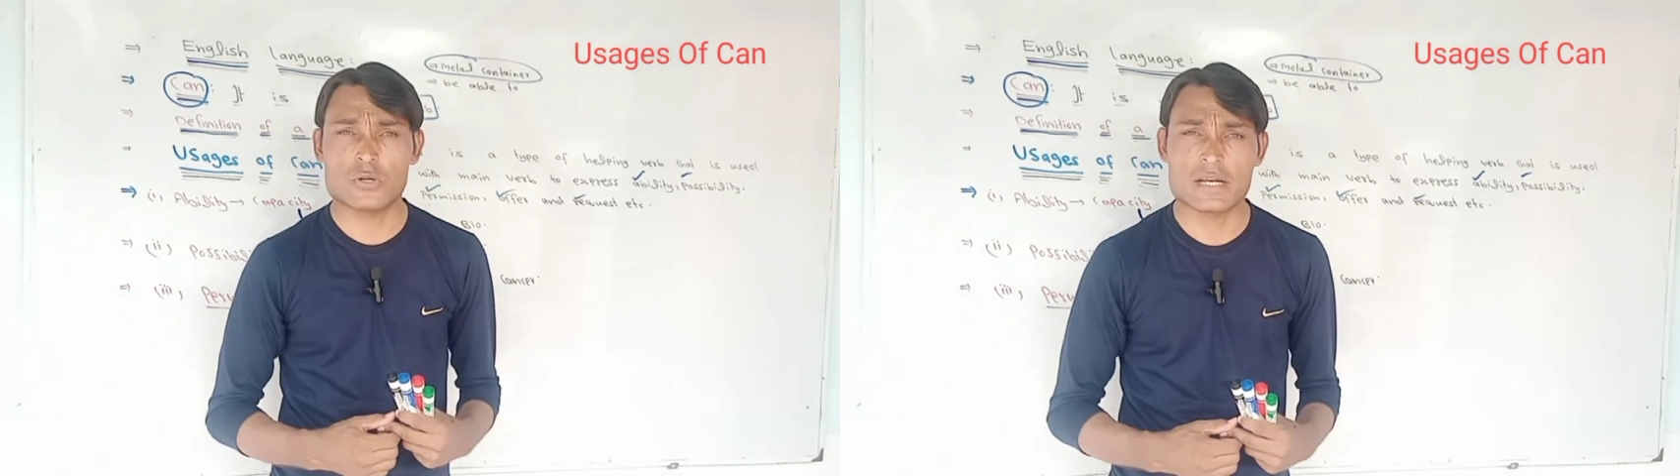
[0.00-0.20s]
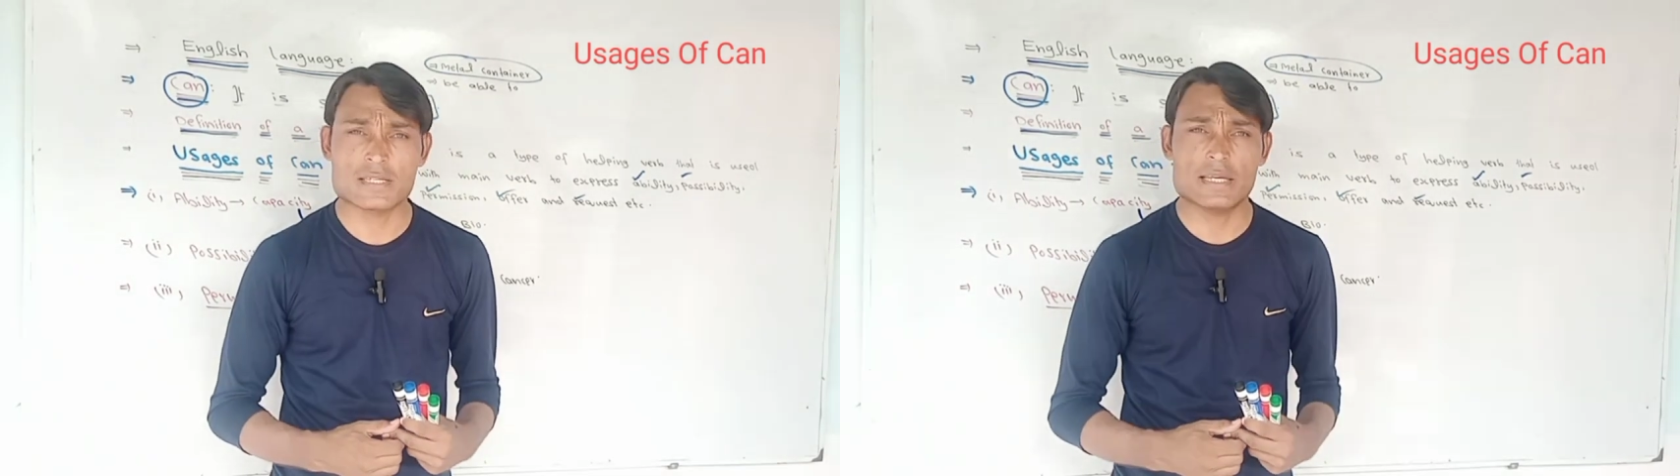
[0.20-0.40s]

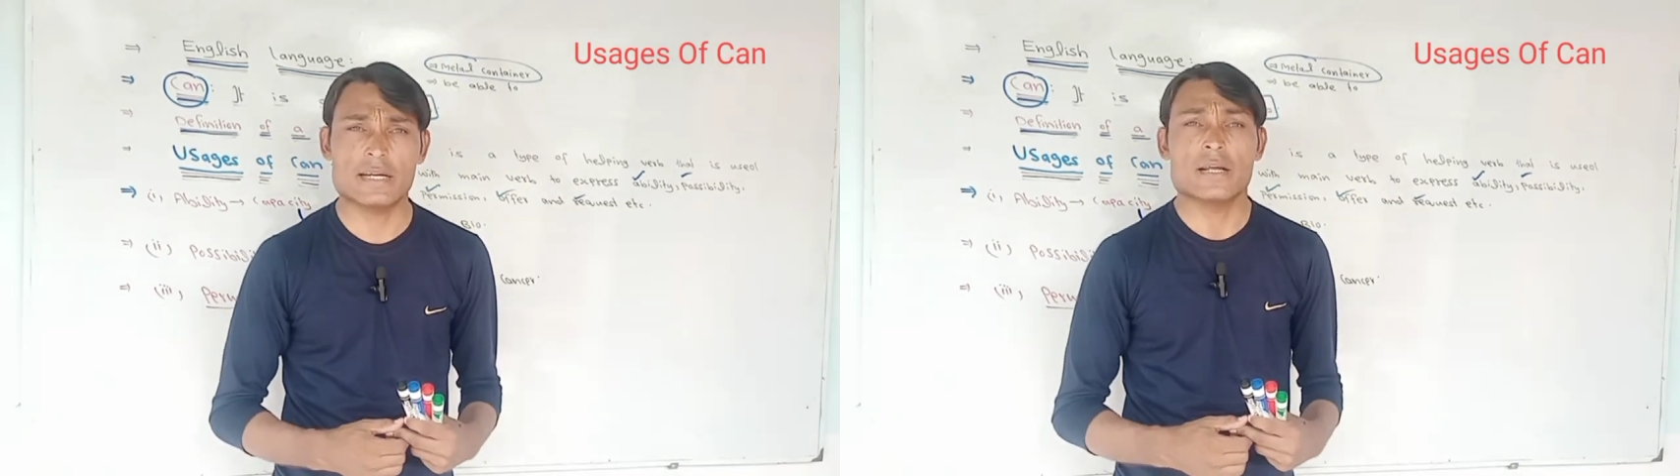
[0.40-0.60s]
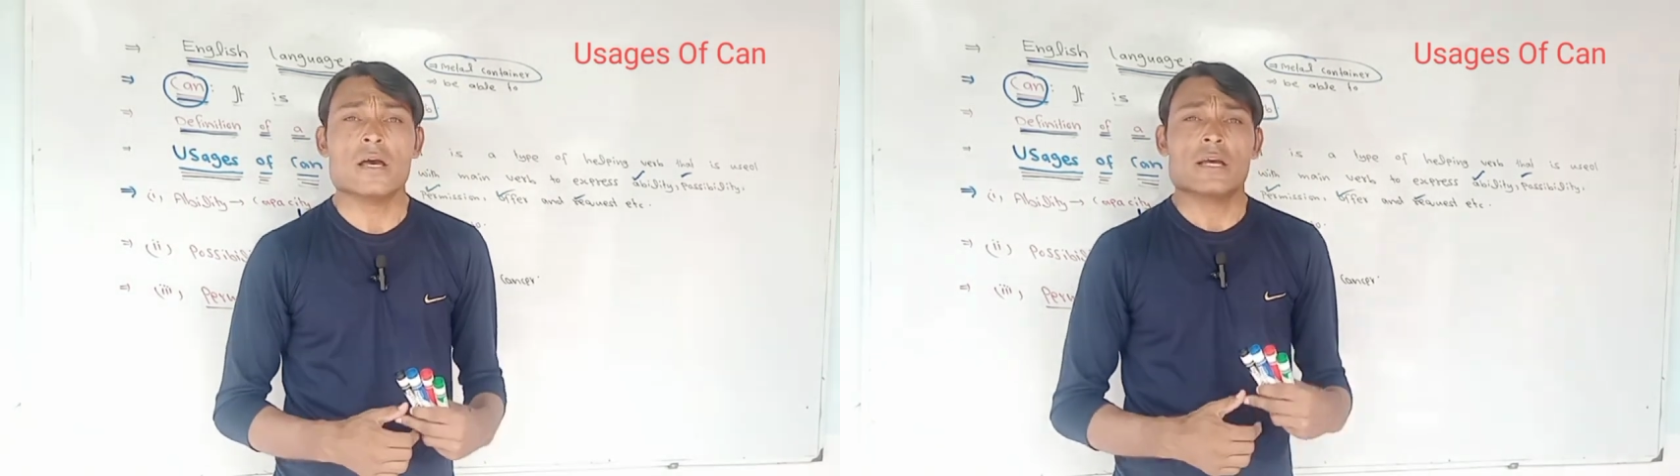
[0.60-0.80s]
you can say
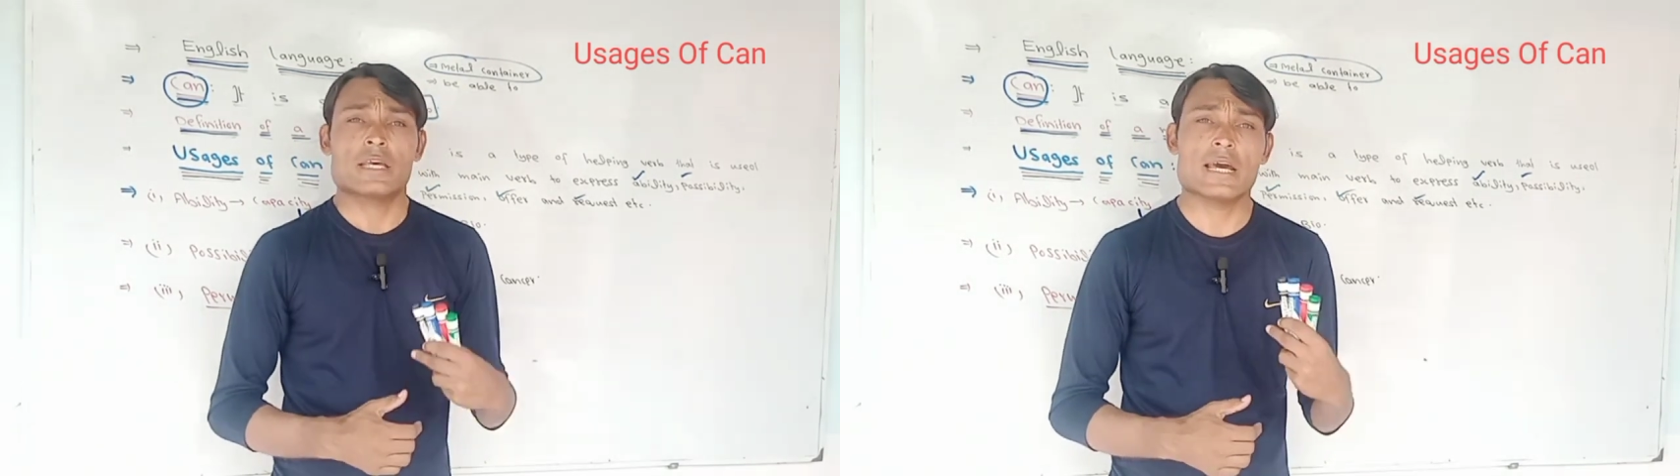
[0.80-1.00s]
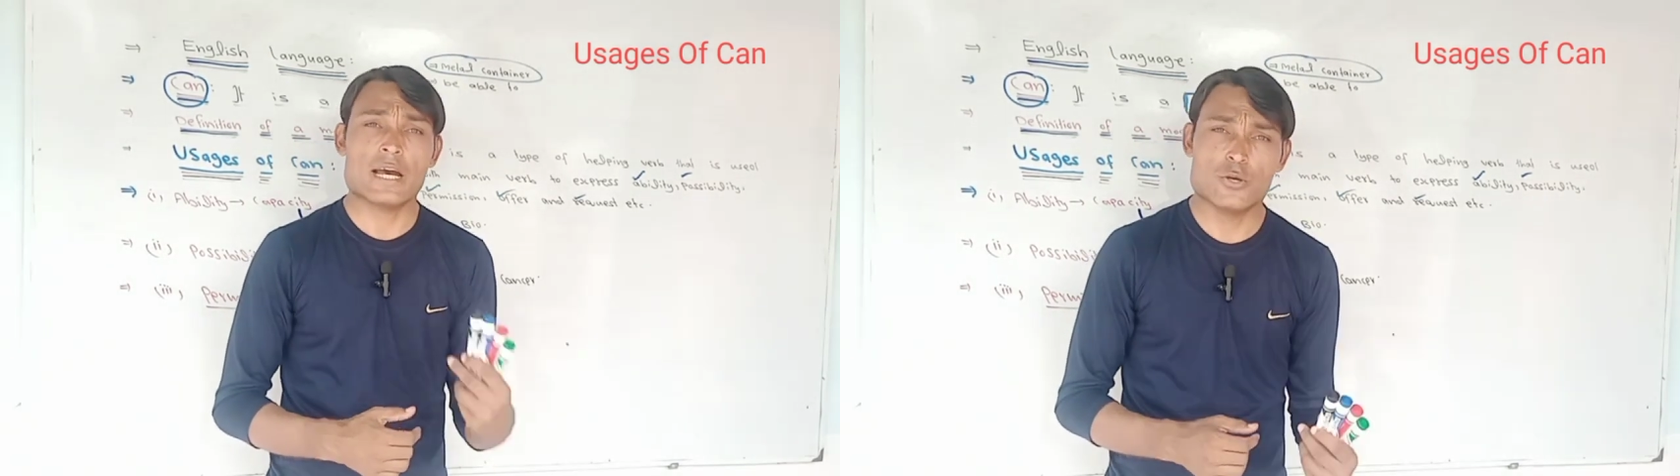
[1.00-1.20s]
that
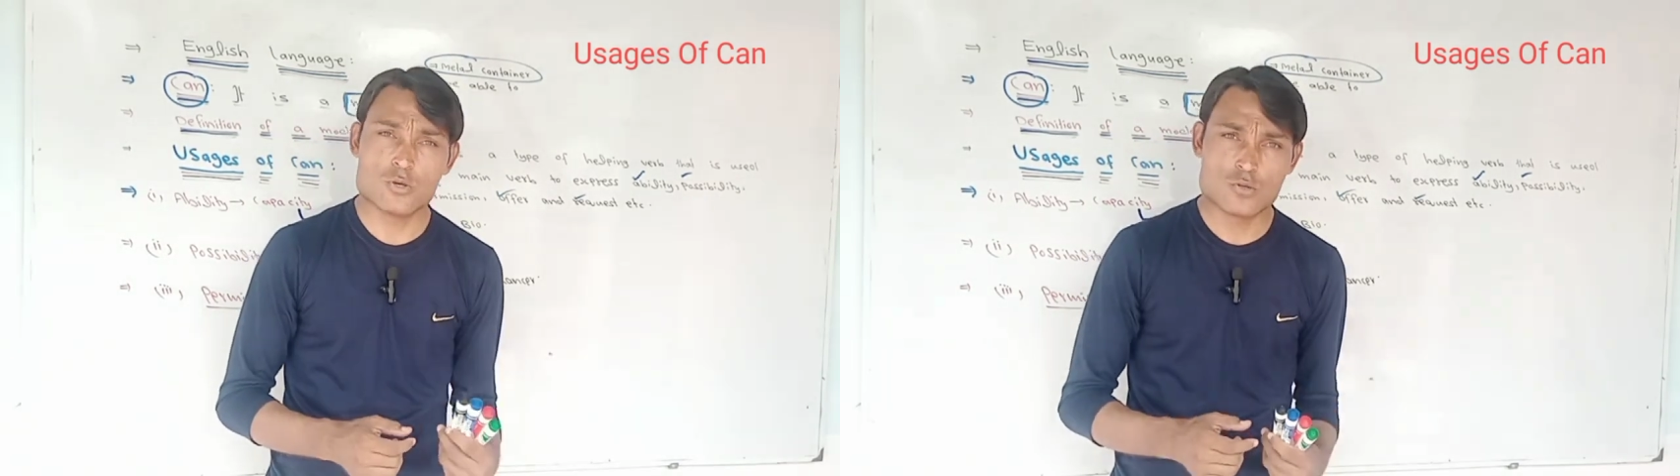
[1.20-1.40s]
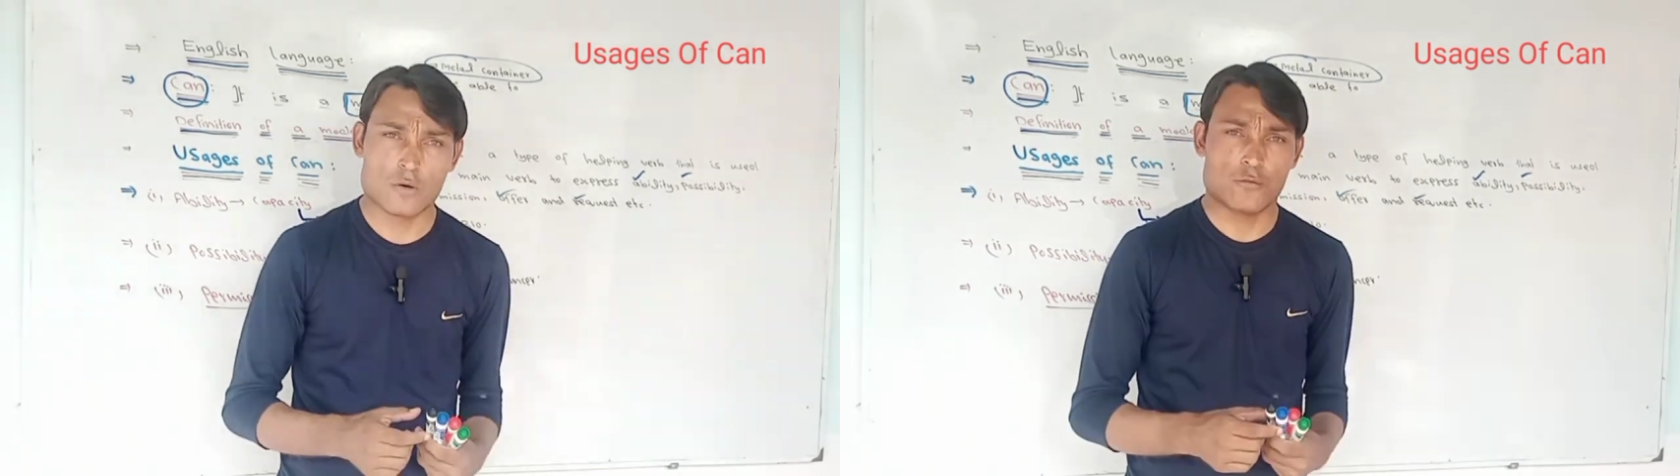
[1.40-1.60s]
can I use